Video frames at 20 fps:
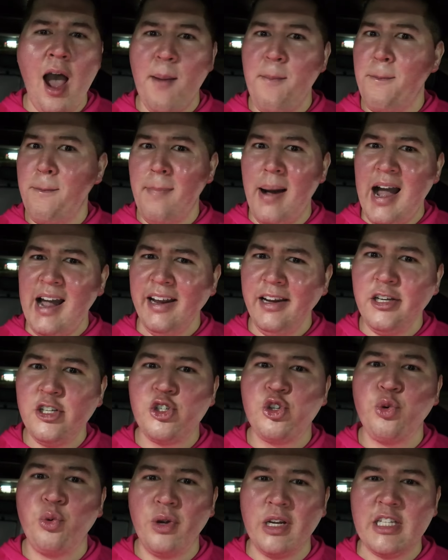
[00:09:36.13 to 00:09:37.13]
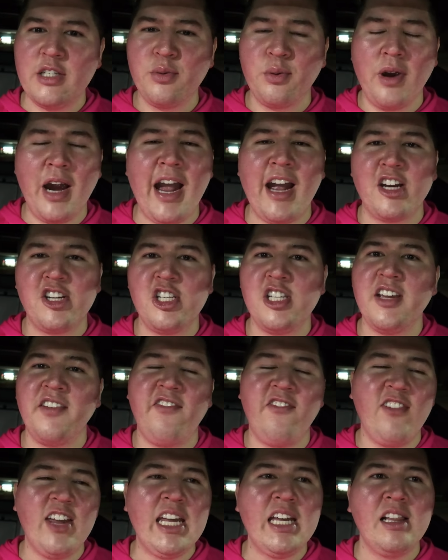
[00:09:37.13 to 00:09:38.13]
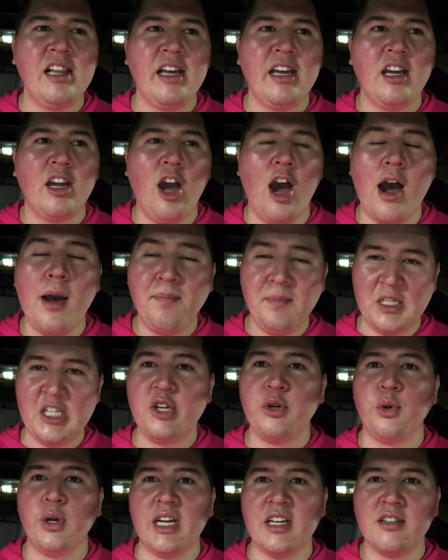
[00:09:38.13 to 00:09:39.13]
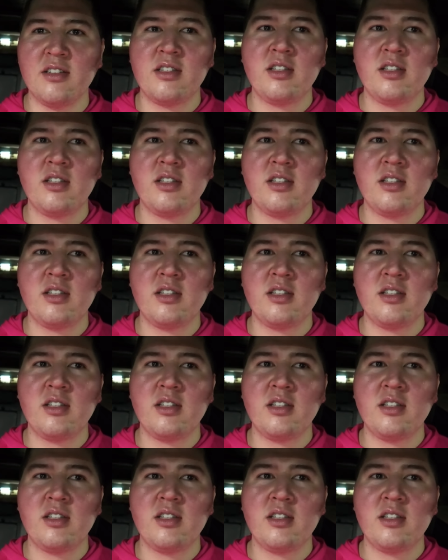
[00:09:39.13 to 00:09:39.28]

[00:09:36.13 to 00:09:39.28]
my joints were actually feeling up to it.